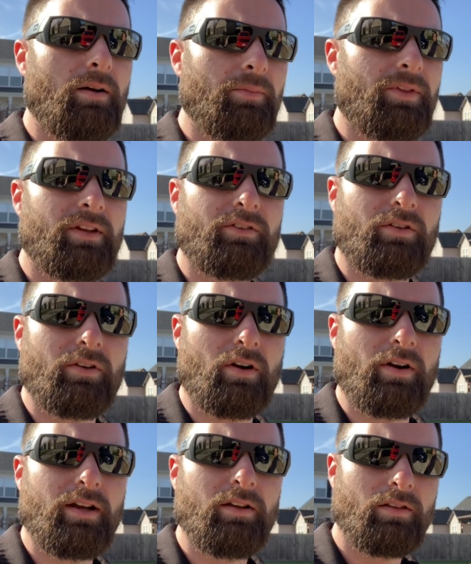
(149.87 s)
Things
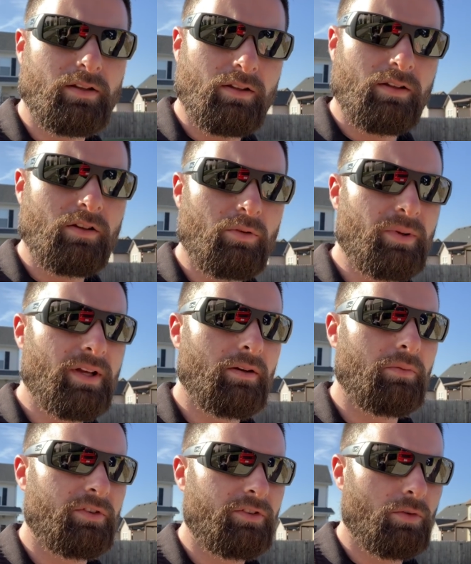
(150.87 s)
are healing a little bit.
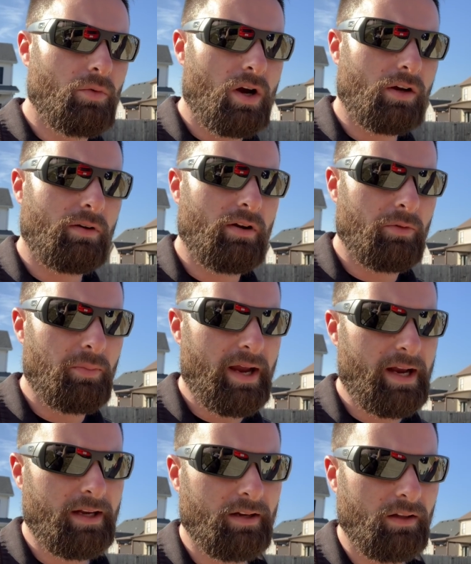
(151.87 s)
We still walk around with
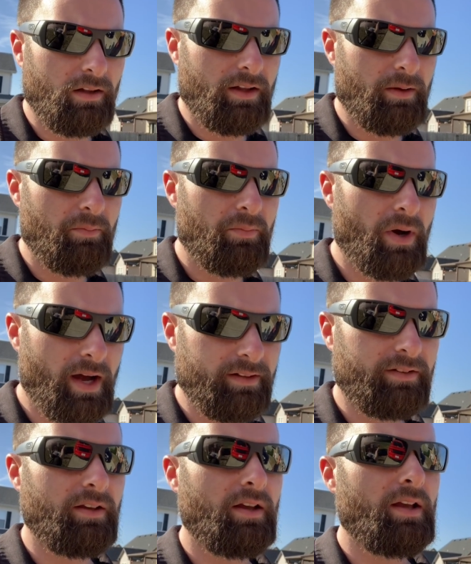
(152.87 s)
pain and a limp,
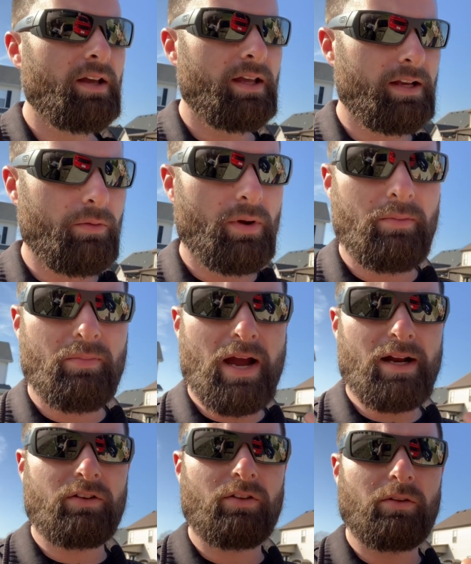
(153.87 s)
but anyway,
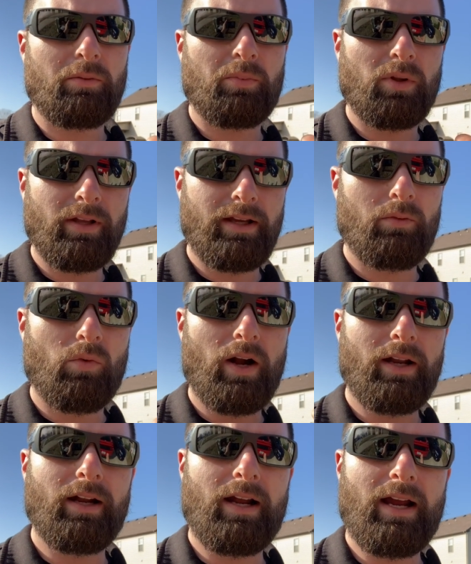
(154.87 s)
back to the plate. Why
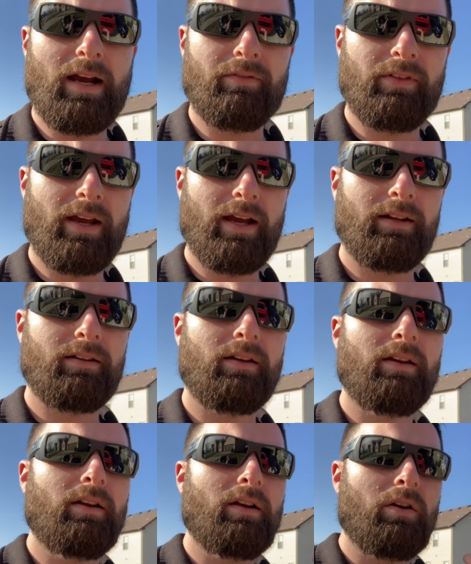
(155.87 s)
did I have that?
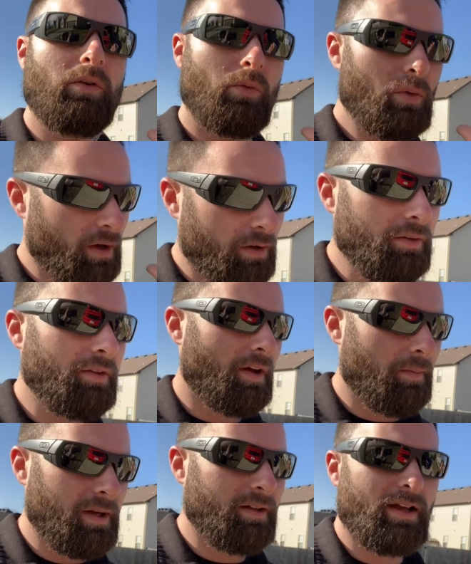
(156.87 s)
Well,
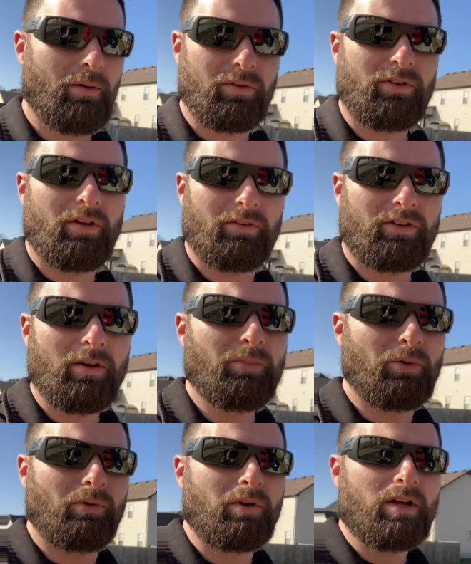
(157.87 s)
I mean, it was
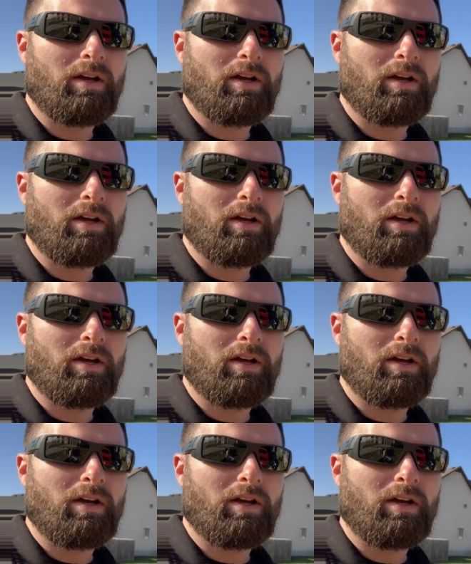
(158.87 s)
simple.